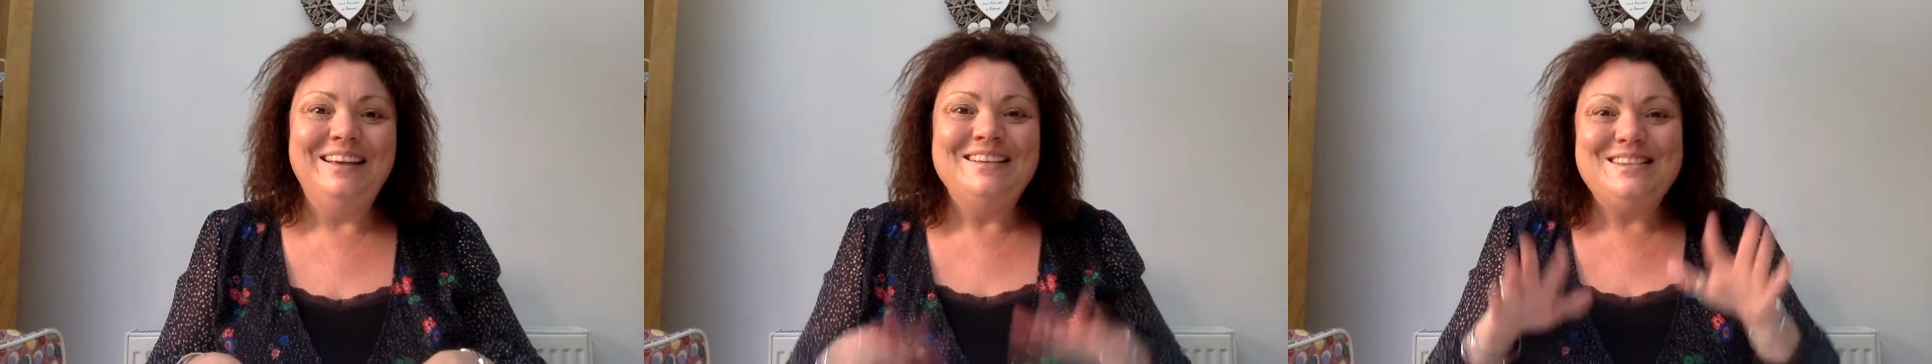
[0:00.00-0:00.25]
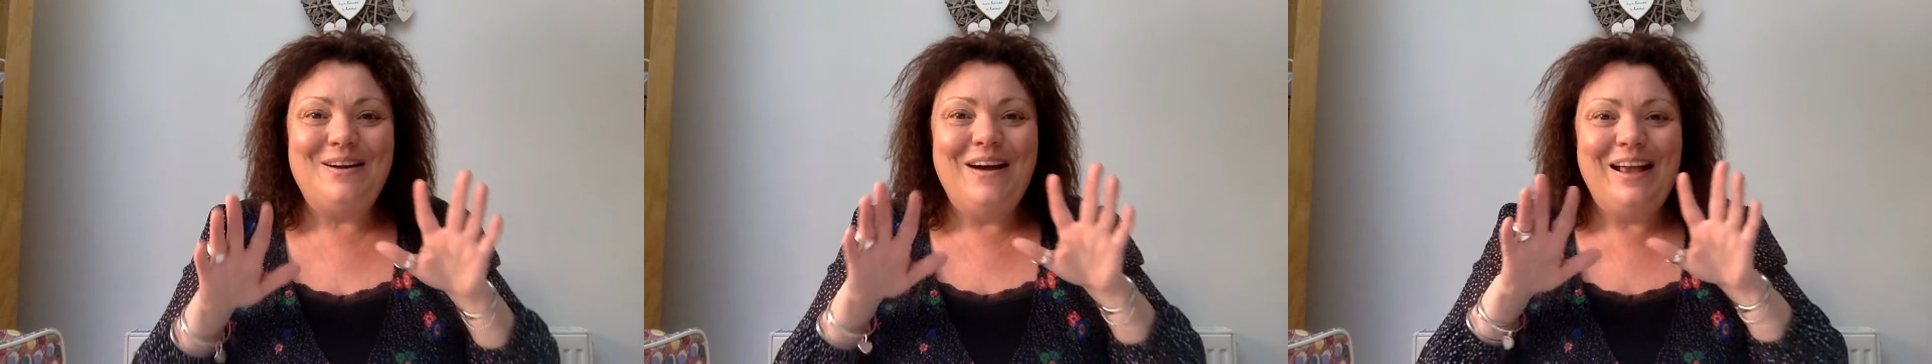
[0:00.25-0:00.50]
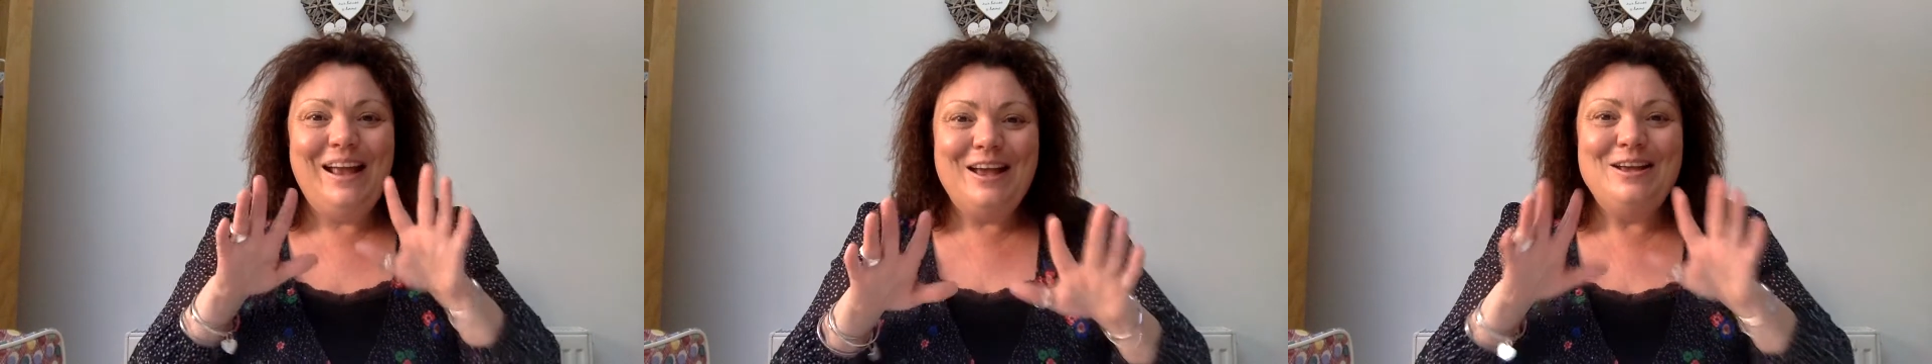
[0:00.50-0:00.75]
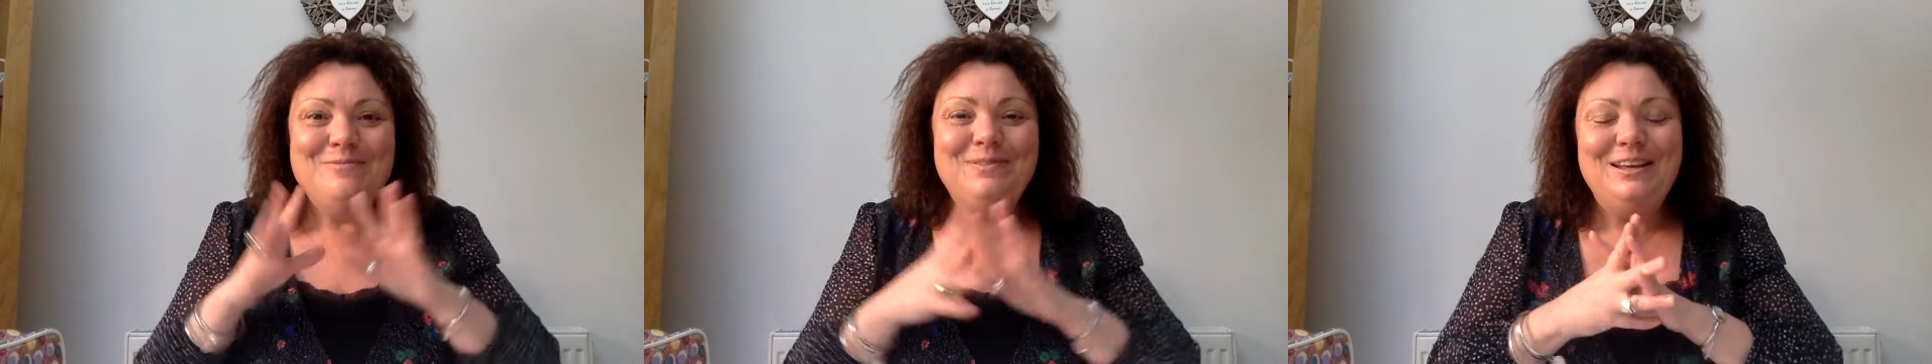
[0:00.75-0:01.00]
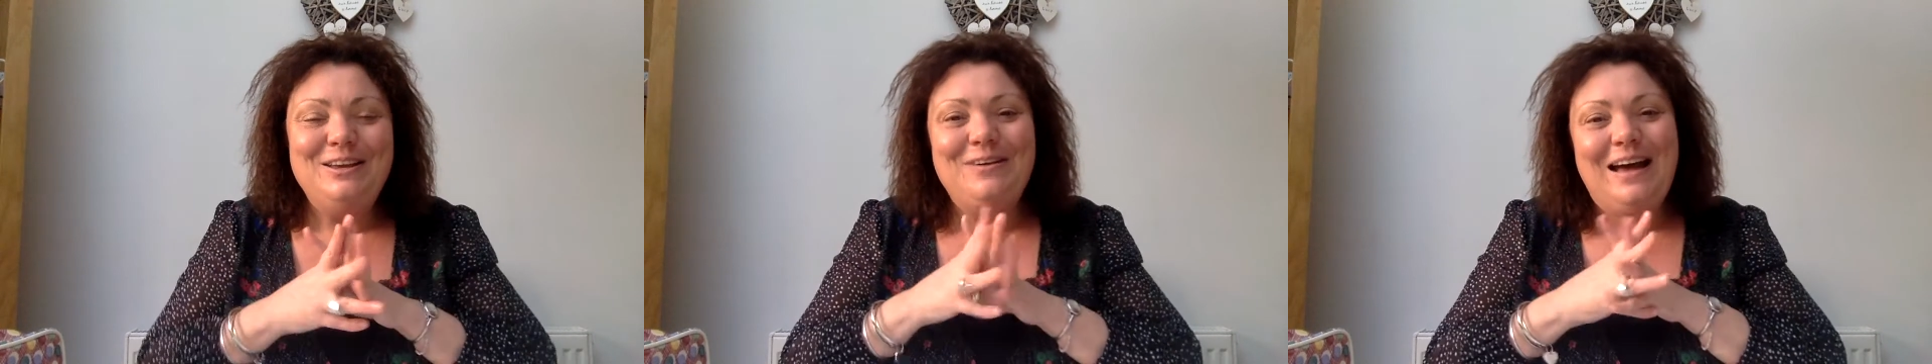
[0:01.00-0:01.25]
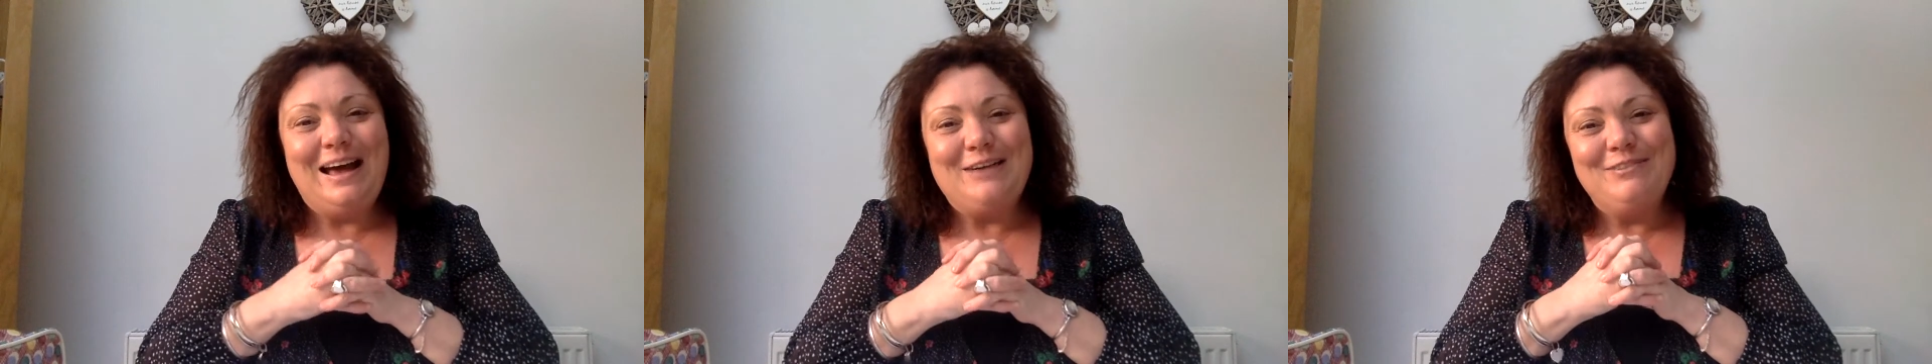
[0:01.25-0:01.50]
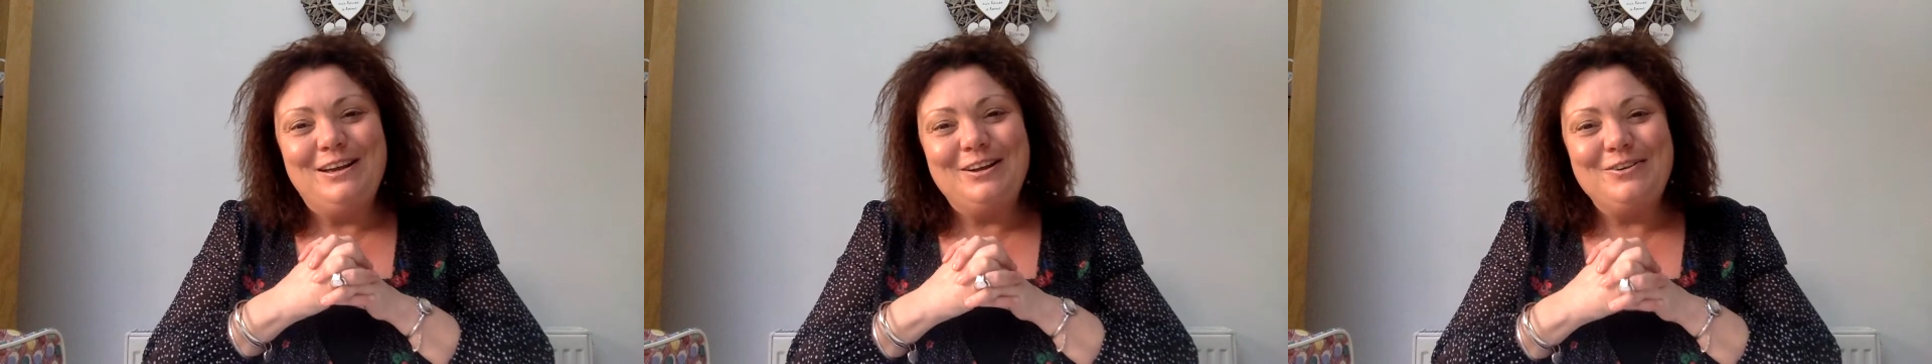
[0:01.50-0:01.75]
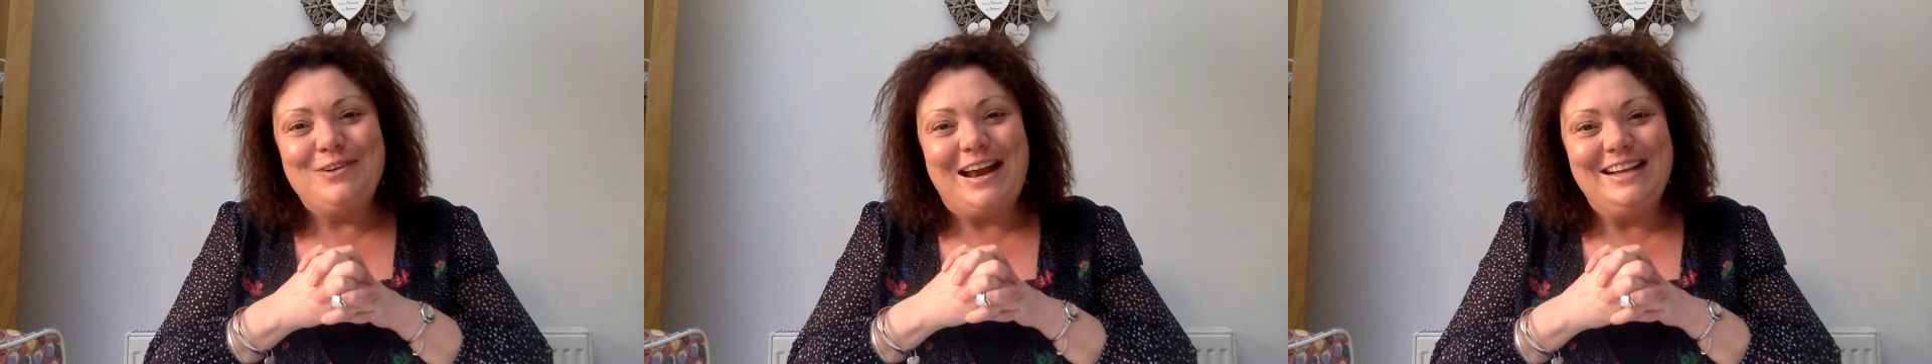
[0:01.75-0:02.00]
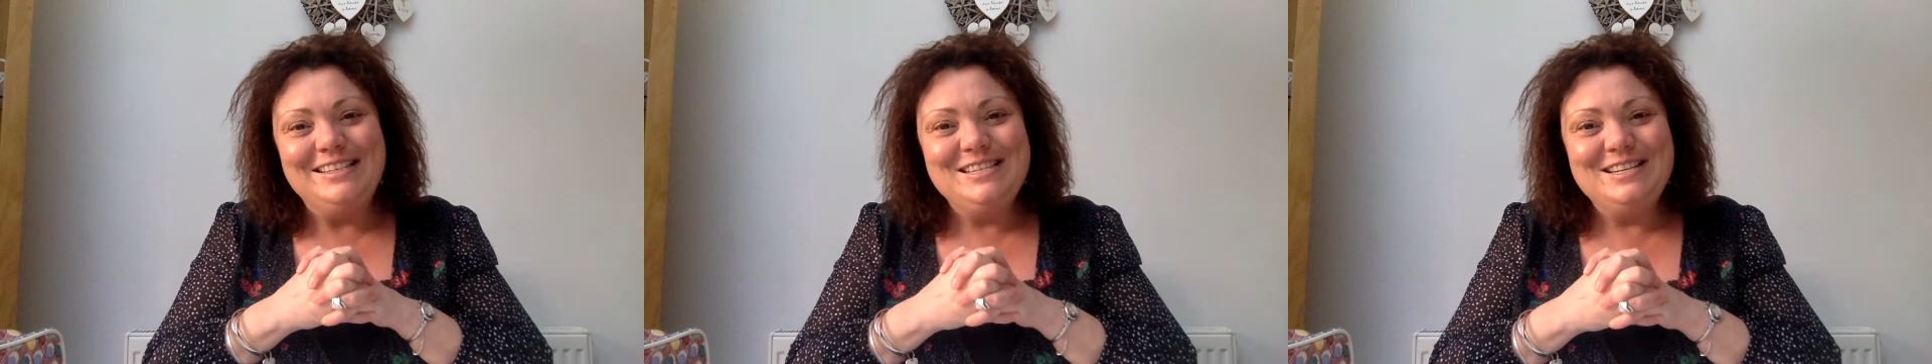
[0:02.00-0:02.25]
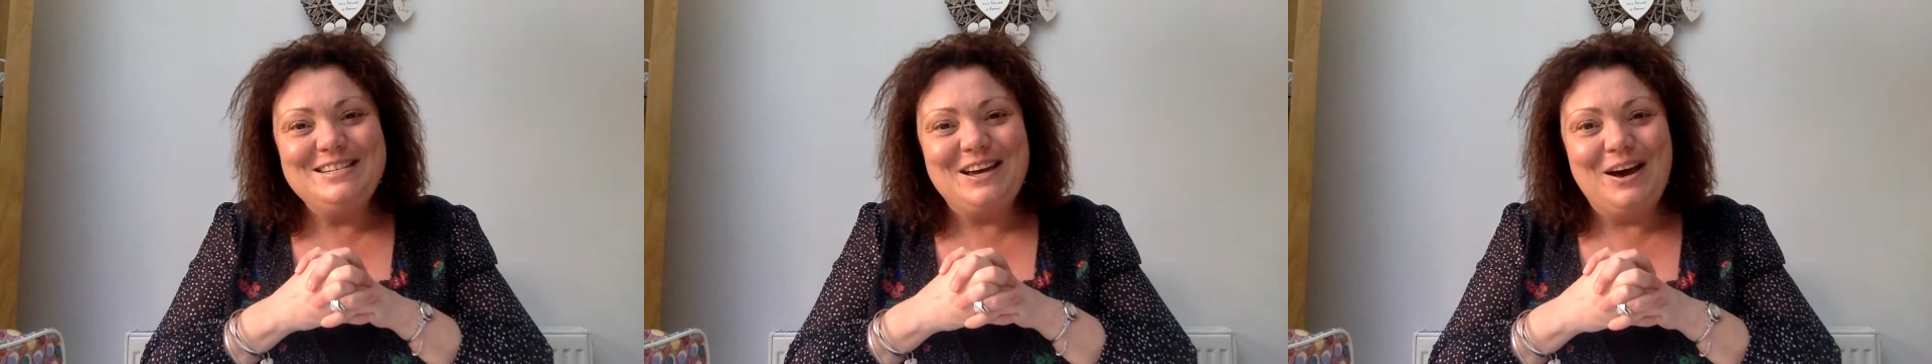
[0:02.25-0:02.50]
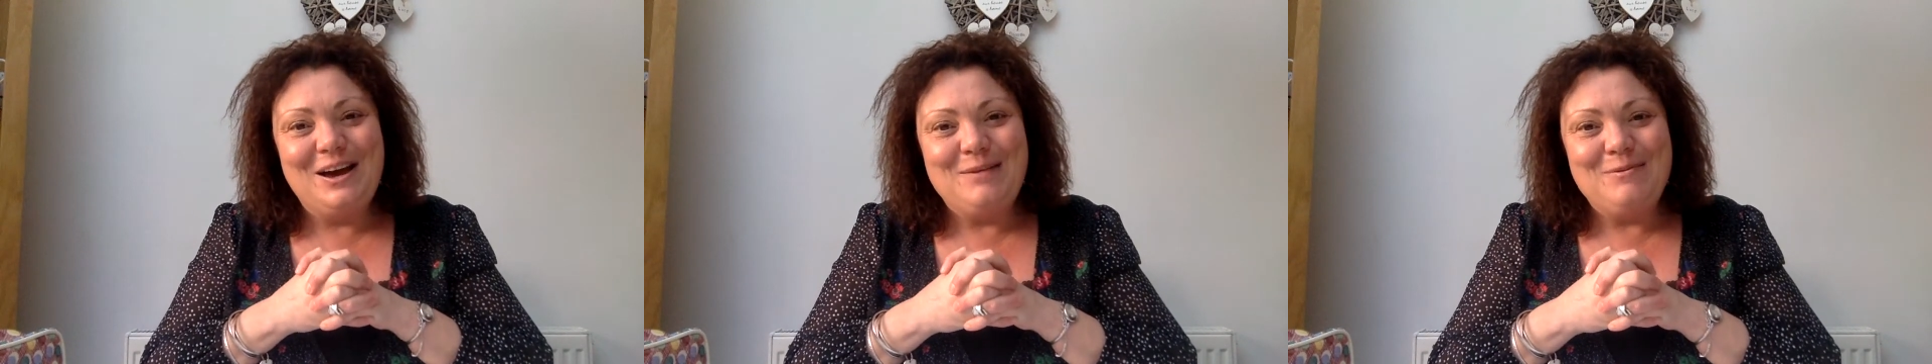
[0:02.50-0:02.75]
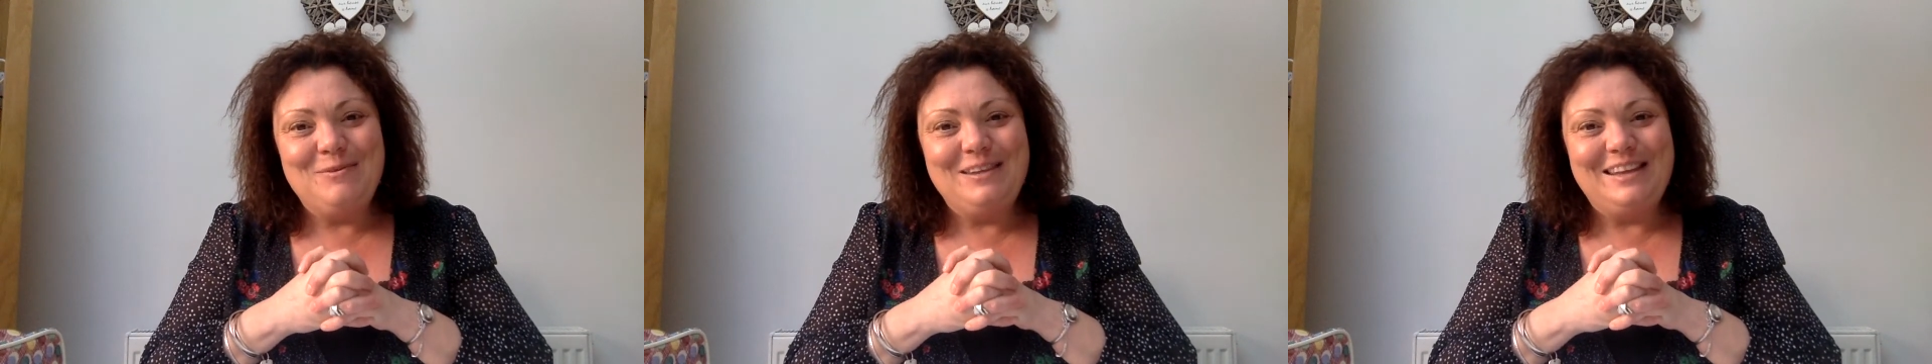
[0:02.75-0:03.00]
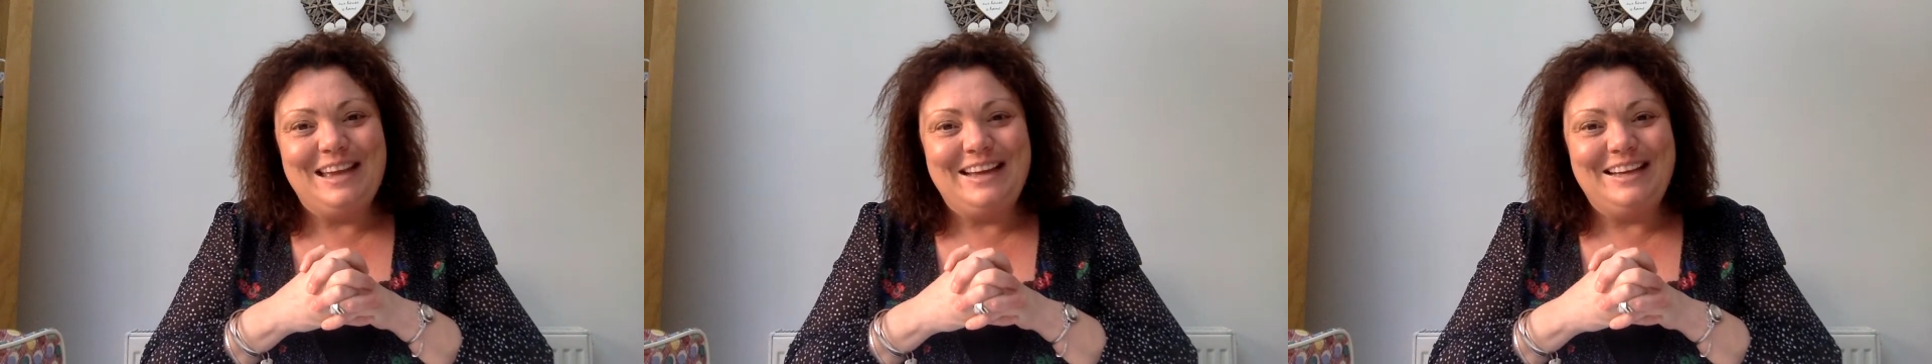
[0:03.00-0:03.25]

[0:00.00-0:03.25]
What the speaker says: So I hope that you have a great time with that,